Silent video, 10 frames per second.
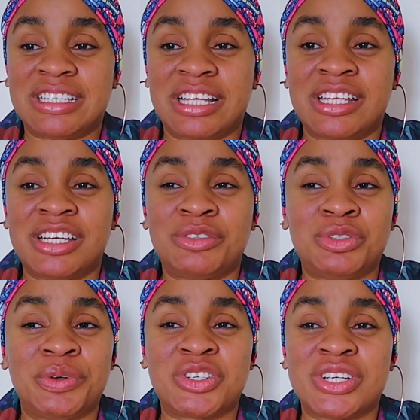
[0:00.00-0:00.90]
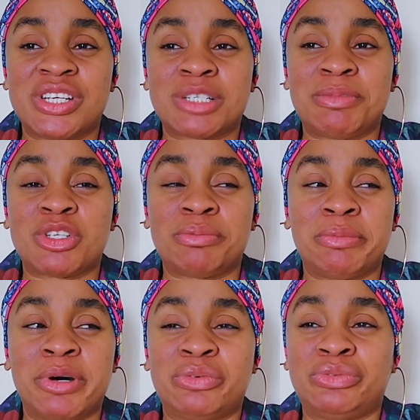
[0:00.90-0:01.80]
I think they were trying to explain something
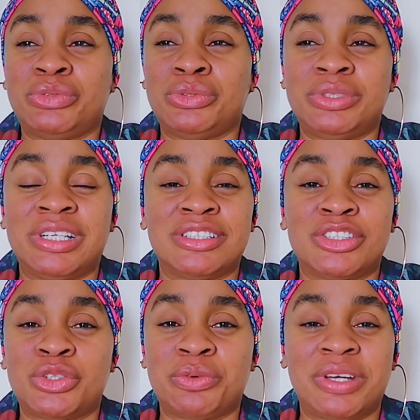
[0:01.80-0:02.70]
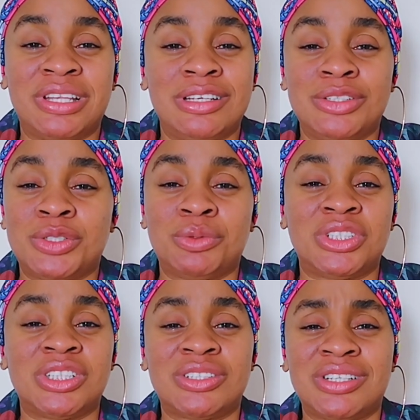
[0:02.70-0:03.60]
about food and stuff, and then Lucy was
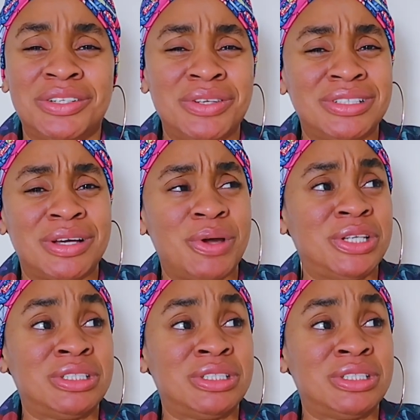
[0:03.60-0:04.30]
shouting. I was like, why are you